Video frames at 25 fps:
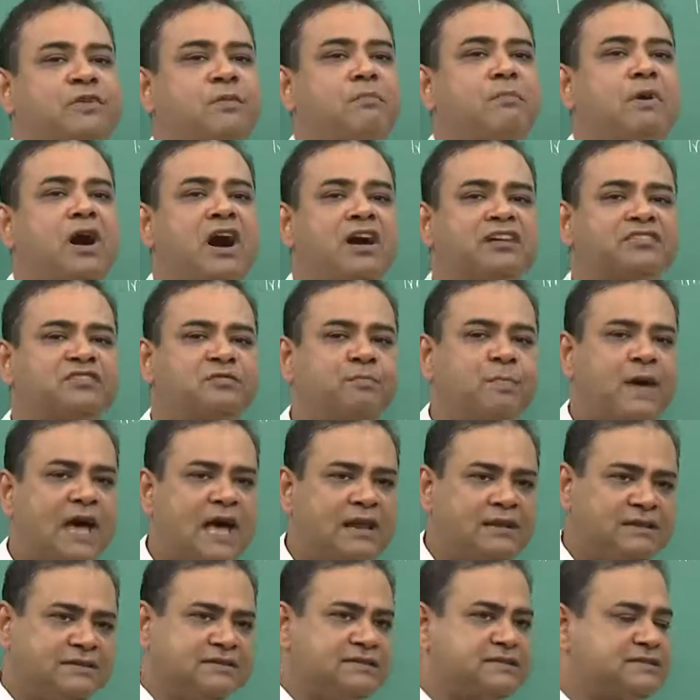the mass
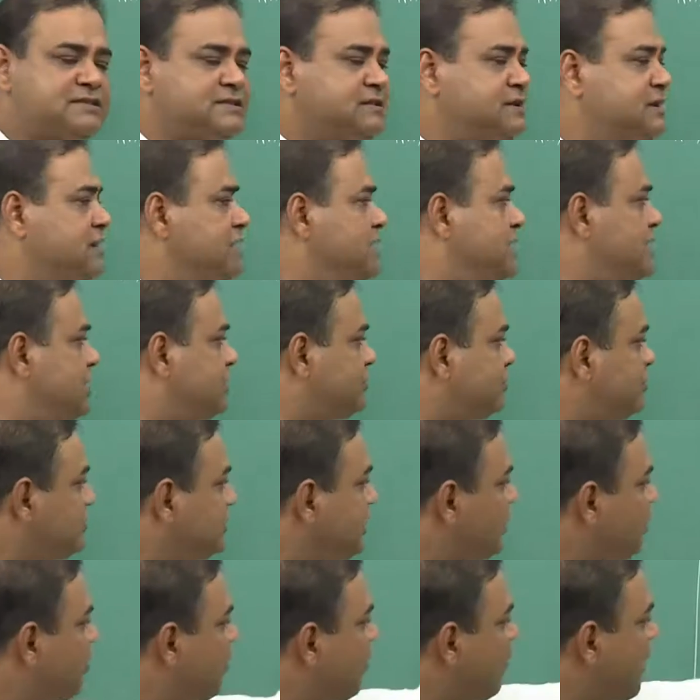balance. So,
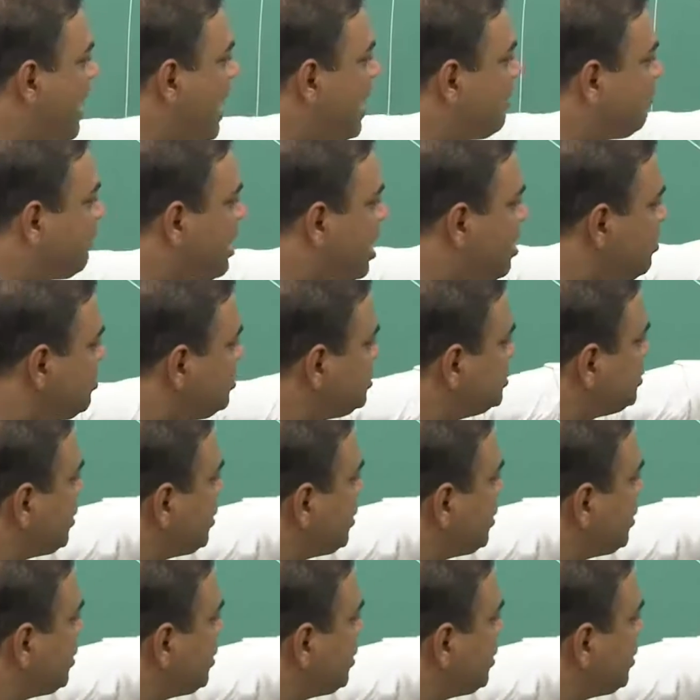the amount